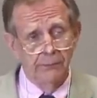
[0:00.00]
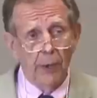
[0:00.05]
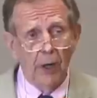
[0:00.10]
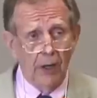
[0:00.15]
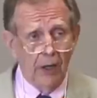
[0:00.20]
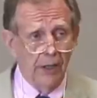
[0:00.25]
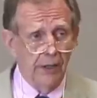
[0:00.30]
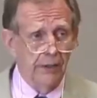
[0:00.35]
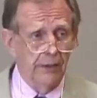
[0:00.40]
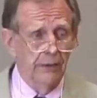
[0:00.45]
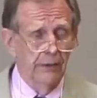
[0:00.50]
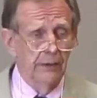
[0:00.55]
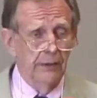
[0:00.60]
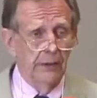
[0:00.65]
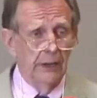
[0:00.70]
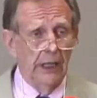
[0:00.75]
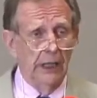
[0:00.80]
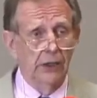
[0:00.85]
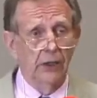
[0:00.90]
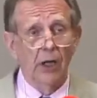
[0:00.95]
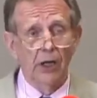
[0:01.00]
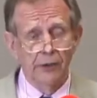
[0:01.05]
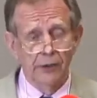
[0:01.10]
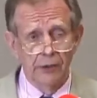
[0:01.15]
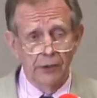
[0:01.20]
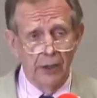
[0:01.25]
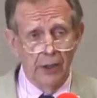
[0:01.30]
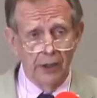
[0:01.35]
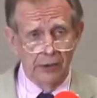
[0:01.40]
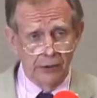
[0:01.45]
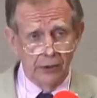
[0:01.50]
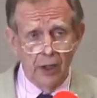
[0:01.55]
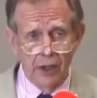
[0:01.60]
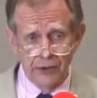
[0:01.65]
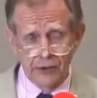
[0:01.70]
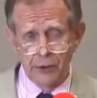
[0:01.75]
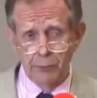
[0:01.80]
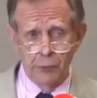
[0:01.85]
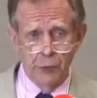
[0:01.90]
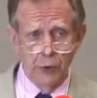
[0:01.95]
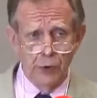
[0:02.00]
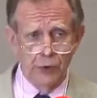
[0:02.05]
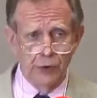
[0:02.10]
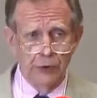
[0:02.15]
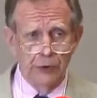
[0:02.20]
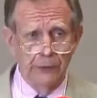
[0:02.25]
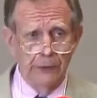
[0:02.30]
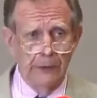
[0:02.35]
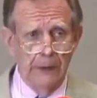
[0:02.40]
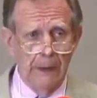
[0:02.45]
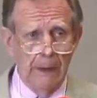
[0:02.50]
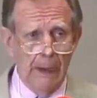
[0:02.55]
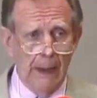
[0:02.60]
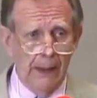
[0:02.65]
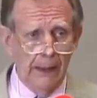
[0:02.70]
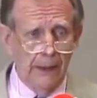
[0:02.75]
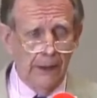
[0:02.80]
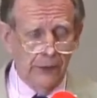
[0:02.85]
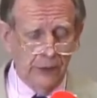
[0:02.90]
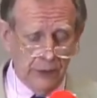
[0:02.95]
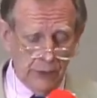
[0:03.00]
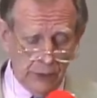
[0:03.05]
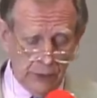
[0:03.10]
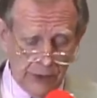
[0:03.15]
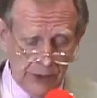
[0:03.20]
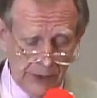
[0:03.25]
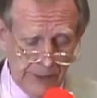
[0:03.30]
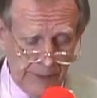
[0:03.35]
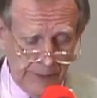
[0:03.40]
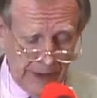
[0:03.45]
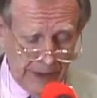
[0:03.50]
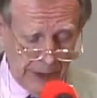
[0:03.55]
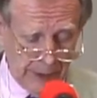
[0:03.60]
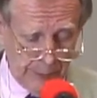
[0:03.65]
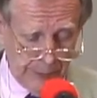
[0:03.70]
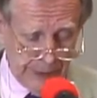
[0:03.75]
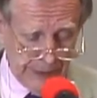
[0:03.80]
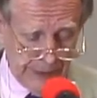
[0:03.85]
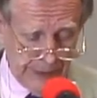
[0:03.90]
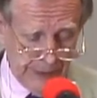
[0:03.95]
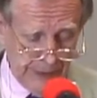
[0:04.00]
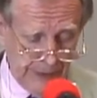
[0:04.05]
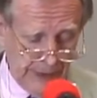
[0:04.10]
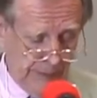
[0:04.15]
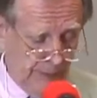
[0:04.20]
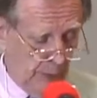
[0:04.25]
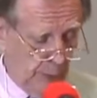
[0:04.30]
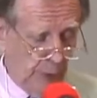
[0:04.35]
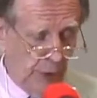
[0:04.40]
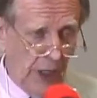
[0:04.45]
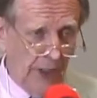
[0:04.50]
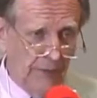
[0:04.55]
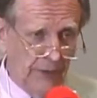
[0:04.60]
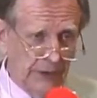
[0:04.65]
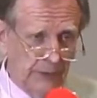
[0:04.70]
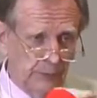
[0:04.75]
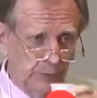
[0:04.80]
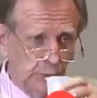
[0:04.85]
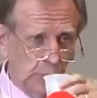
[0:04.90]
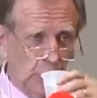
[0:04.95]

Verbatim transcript: part, a, con a contribution to the development of a prophet.